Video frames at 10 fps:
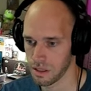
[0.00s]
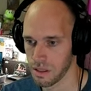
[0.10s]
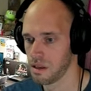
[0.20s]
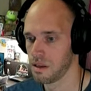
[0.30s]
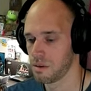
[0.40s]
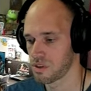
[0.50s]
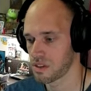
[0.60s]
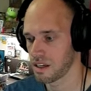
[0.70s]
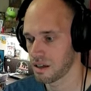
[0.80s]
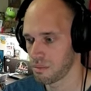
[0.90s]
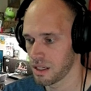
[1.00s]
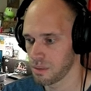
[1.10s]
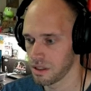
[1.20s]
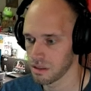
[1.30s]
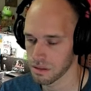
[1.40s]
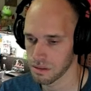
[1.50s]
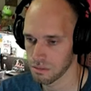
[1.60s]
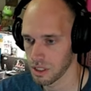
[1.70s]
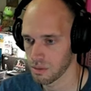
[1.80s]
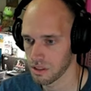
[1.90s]
I'm just saying maybe,
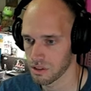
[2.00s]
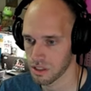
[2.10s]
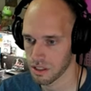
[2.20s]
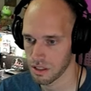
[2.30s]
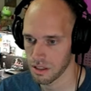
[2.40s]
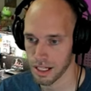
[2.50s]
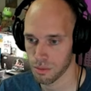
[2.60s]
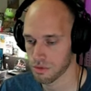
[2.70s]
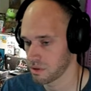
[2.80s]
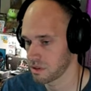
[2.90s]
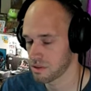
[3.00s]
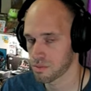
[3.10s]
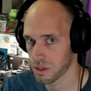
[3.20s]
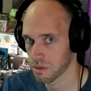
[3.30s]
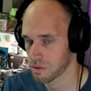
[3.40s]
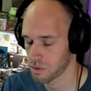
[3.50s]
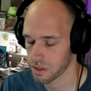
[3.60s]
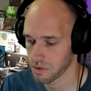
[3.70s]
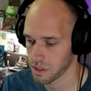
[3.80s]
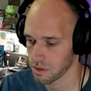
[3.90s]
maybe you should get it now before it does become a
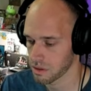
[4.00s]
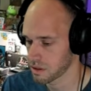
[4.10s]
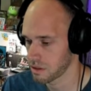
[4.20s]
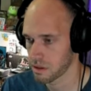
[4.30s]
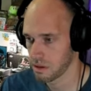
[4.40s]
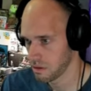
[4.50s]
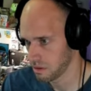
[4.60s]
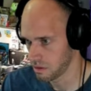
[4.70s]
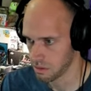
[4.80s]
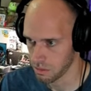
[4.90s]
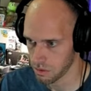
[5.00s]
$25 card. You know what